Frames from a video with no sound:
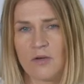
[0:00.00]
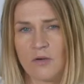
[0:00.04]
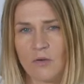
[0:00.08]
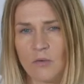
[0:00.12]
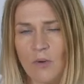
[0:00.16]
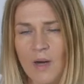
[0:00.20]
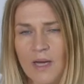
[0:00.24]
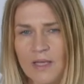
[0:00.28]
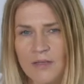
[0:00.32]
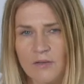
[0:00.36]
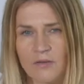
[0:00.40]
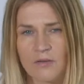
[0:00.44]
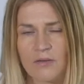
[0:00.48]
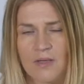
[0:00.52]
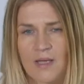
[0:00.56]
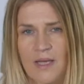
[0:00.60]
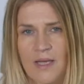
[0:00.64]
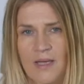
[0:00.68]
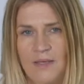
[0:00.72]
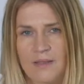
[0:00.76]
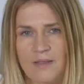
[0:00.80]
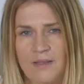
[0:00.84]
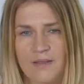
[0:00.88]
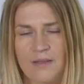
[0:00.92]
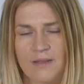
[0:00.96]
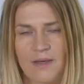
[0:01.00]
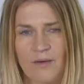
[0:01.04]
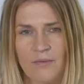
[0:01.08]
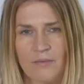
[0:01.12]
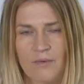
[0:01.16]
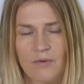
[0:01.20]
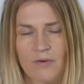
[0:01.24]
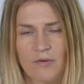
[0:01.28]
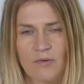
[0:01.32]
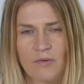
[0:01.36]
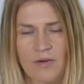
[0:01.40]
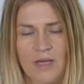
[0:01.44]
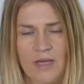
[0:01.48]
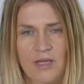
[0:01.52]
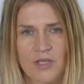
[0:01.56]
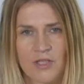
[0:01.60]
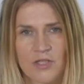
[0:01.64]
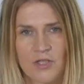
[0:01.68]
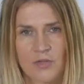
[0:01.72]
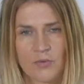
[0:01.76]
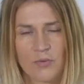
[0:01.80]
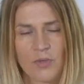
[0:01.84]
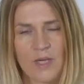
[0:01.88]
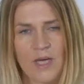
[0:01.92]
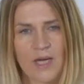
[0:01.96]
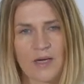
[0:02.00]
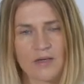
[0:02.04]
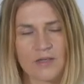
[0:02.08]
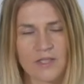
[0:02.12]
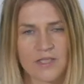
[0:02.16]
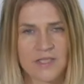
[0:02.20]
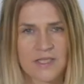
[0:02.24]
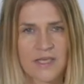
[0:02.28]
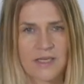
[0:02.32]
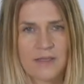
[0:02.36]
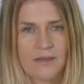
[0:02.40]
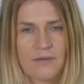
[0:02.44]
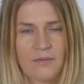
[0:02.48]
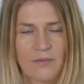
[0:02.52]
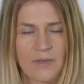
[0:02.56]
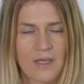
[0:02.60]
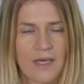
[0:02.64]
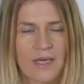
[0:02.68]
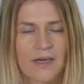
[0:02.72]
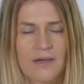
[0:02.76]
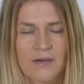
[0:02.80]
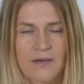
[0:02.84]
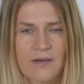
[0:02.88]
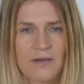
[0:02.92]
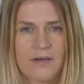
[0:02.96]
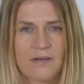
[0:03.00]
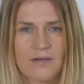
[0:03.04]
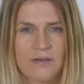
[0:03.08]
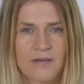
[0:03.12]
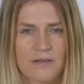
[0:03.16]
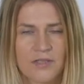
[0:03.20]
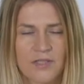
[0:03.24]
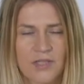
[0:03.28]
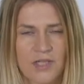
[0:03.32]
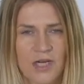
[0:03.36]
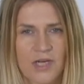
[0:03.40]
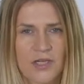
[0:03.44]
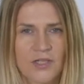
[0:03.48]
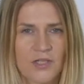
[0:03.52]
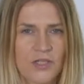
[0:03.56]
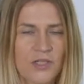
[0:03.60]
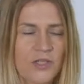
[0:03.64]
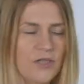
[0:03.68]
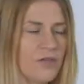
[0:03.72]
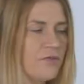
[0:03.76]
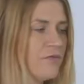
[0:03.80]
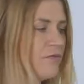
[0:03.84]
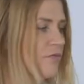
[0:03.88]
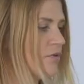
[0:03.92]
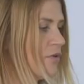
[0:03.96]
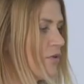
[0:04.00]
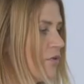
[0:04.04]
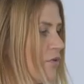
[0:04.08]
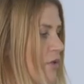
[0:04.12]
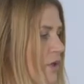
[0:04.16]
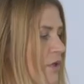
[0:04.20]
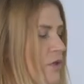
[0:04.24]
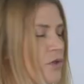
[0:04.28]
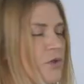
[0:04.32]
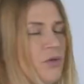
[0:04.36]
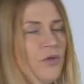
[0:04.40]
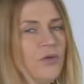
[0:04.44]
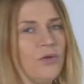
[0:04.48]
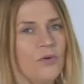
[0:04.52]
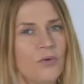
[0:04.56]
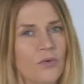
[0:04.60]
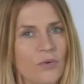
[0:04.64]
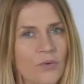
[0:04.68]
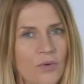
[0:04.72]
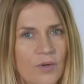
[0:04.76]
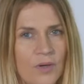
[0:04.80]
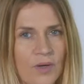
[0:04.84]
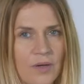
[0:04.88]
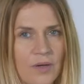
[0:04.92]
quite okay in our range, we are changing for a new,